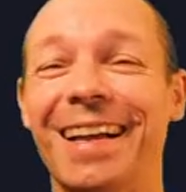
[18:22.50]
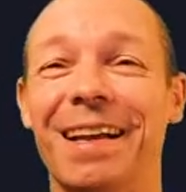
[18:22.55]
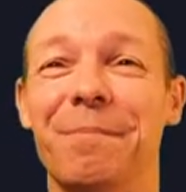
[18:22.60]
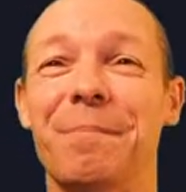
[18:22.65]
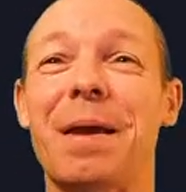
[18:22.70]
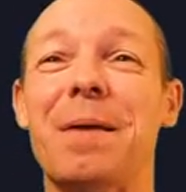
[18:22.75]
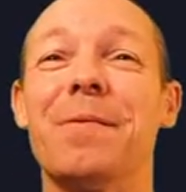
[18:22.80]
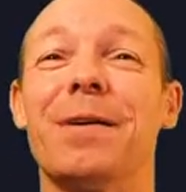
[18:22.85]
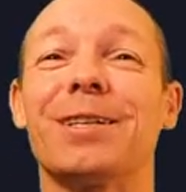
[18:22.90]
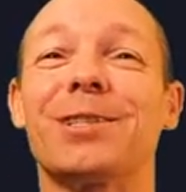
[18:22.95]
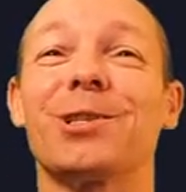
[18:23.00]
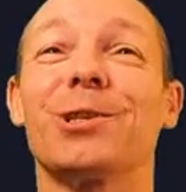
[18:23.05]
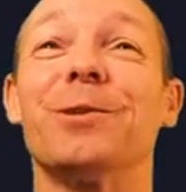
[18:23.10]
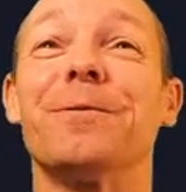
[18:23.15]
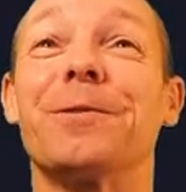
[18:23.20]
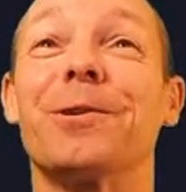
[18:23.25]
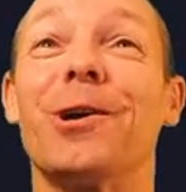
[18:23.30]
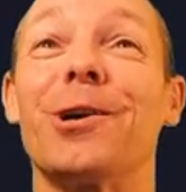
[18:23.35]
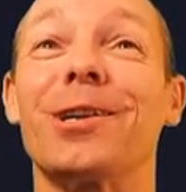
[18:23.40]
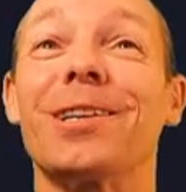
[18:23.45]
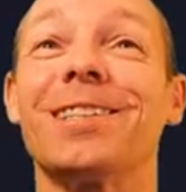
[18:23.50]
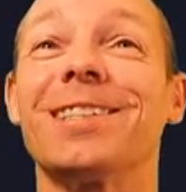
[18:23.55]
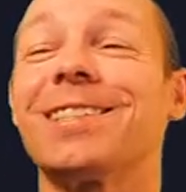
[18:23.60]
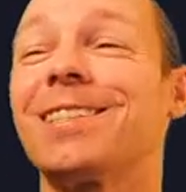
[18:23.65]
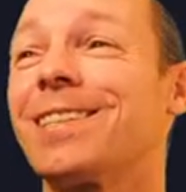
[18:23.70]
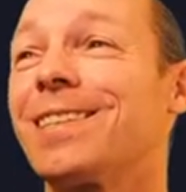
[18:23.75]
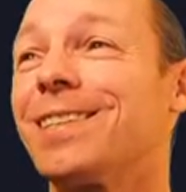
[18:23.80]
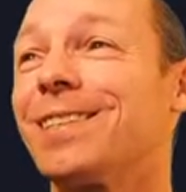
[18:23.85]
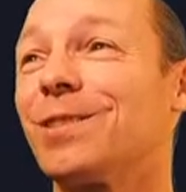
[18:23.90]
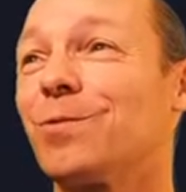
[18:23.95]
maybe I shouldn't have got
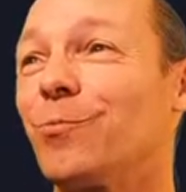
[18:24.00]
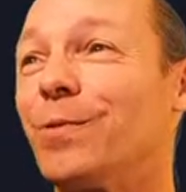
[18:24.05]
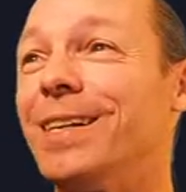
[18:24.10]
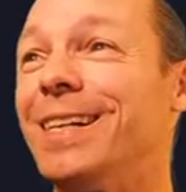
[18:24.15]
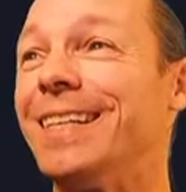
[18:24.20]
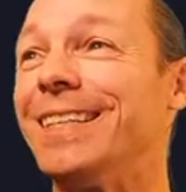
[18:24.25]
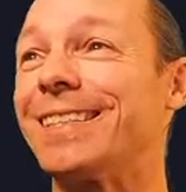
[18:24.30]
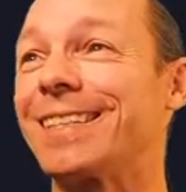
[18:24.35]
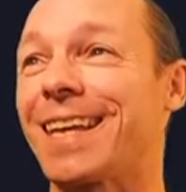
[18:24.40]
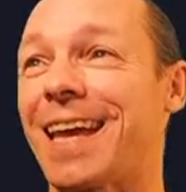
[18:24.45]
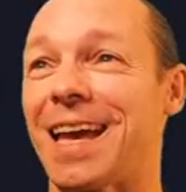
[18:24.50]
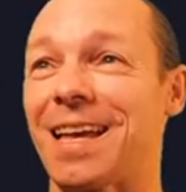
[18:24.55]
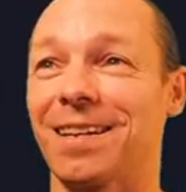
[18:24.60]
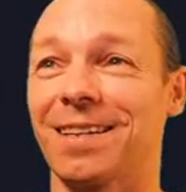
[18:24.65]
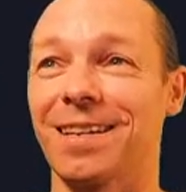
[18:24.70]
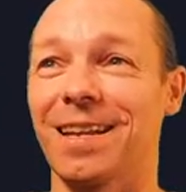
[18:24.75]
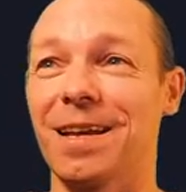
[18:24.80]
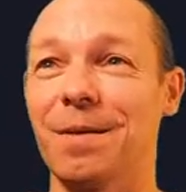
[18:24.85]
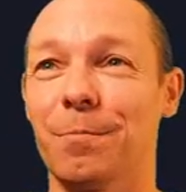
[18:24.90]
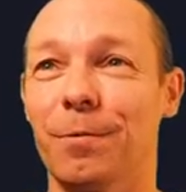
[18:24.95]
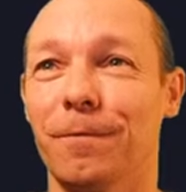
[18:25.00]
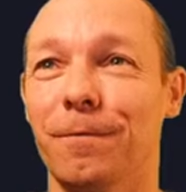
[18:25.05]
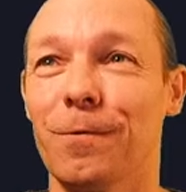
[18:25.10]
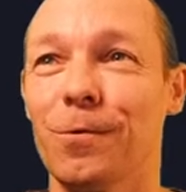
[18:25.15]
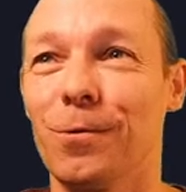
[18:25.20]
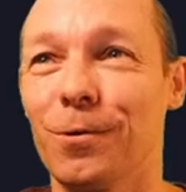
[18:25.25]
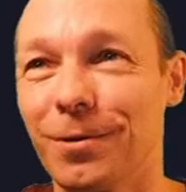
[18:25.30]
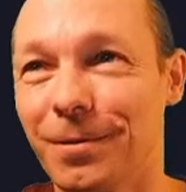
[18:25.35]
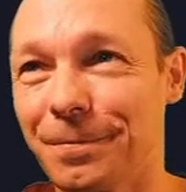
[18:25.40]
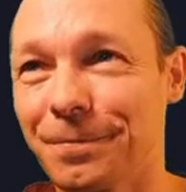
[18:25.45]
into this release candidate
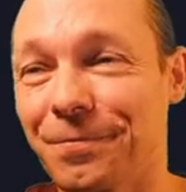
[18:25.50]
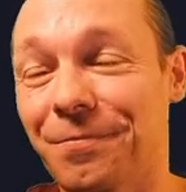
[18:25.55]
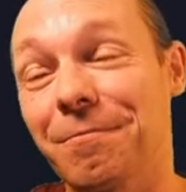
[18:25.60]
before.